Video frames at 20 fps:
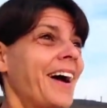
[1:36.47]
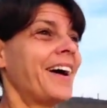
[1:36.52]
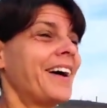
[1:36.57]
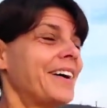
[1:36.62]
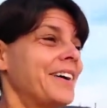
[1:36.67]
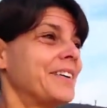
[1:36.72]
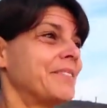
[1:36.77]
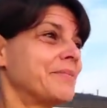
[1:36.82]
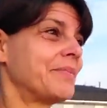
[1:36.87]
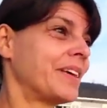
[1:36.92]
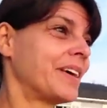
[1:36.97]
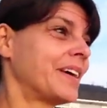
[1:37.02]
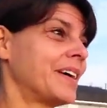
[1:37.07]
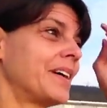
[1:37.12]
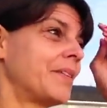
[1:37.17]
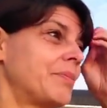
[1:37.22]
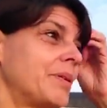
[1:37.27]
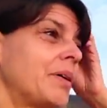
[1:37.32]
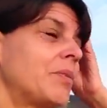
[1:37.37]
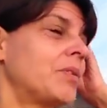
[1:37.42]
Um,
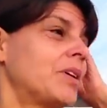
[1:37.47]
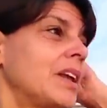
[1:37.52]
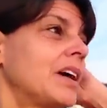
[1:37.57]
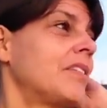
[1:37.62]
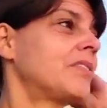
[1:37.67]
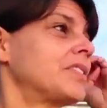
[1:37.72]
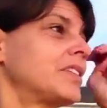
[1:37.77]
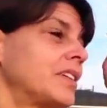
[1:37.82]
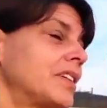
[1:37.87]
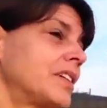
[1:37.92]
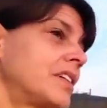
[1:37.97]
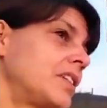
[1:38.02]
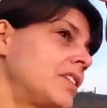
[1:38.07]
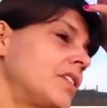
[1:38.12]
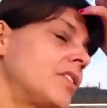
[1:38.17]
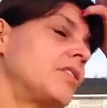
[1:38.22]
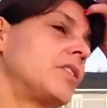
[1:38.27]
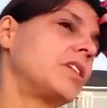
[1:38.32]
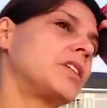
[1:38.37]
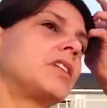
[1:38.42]
but whatever, you
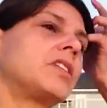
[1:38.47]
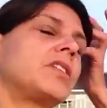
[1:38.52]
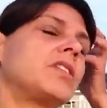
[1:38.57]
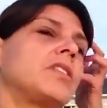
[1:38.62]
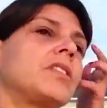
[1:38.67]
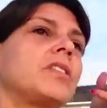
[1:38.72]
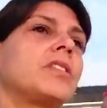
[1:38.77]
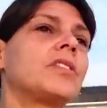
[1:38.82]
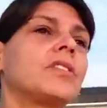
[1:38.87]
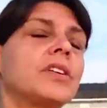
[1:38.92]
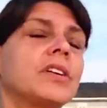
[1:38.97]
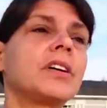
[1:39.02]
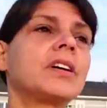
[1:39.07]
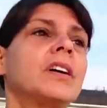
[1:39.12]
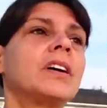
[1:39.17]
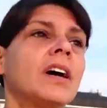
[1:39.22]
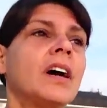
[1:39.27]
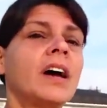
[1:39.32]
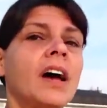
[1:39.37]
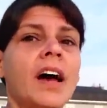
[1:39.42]
know, your
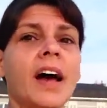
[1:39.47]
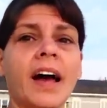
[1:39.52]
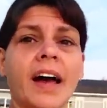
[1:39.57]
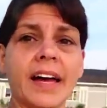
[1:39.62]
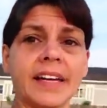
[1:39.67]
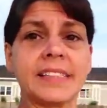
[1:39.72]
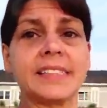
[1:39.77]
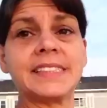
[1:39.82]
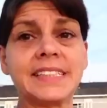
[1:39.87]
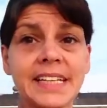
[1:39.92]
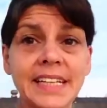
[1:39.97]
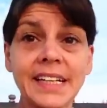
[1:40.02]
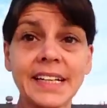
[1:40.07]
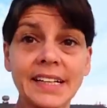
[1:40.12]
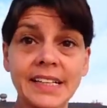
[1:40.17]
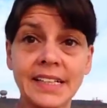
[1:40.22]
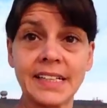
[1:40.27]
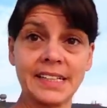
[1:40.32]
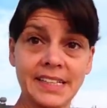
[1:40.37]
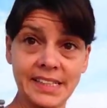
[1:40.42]

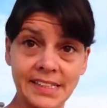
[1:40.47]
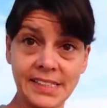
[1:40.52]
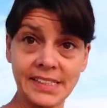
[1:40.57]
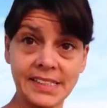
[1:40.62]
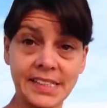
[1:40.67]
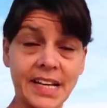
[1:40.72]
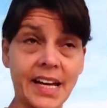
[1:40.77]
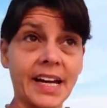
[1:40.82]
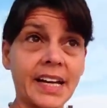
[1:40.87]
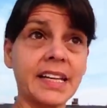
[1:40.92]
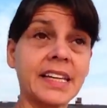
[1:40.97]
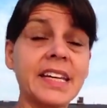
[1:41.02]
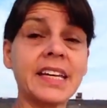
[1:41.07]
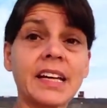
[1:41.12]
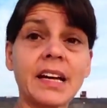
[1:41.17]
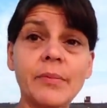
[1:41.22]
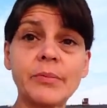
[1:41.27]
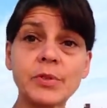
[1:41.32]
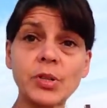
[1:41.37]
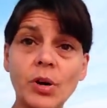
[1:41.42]
idea is that he
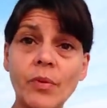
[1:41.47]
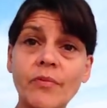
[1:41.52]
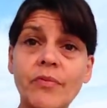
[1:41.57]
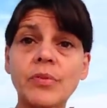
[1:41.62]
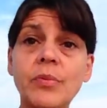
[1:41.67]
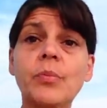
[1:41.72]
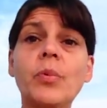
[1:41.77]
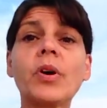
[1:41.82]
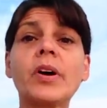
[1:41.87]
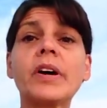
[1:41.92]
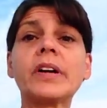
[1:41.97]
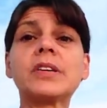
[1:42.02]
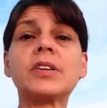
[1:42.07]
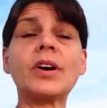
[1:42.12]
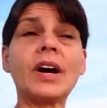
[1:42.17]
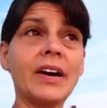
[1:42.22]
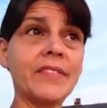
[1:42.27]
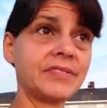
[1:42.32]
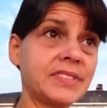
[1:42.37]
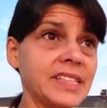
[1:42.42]
comes home from work,
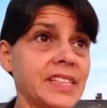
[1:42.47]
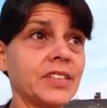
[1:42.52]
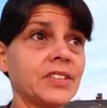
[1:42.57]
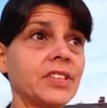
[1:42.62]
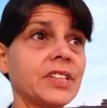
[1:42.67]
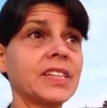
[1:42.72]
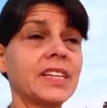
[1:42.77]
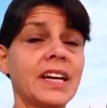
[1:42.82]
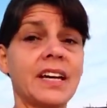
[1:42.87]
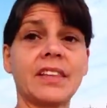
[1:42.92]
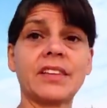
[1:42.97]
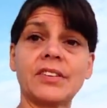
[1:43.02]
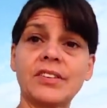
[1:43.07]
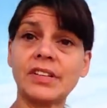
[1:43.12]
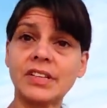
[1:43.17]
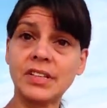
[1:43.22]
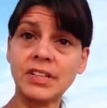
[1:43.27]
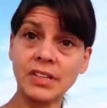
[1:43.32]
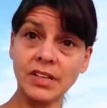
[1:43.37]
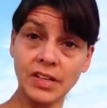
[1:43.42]
you have dinner together,
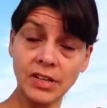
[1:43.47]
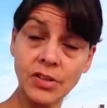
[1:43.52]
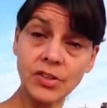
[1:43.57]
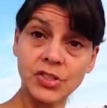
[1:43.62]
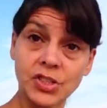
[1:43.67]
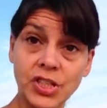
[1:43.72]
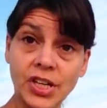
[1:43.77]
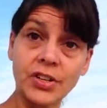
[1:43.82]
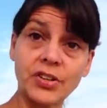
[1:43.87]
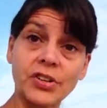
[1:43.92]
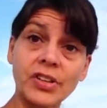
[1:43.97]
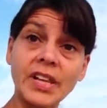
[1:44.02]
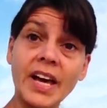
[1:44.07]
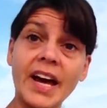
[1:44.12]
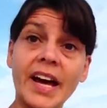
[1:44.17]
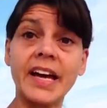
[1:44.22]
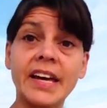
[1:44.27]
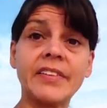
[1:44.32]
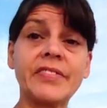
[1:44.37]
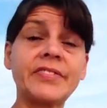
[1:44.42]
and you share your
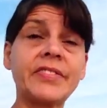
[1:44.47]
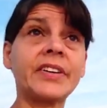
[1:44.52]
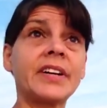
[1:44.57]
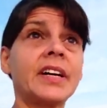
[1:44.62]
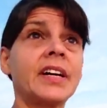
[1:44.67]
life.